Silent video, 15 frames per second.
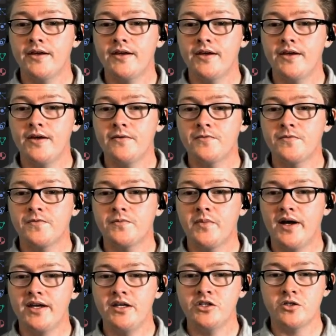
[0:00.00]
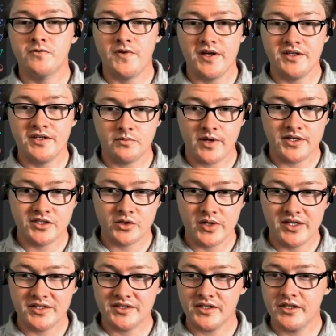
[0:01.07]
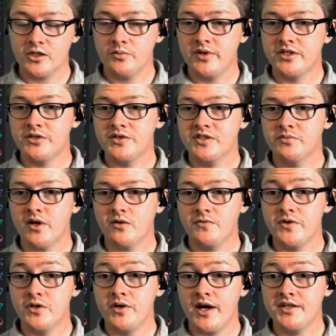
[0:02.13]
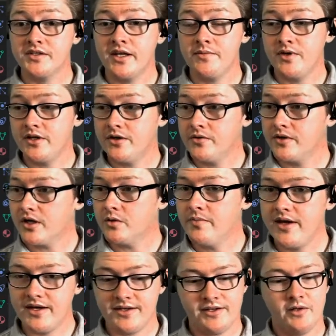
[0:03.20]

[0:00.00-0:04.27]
If my interface on my screen is a little bit too small for you guys, let me know, and I'll make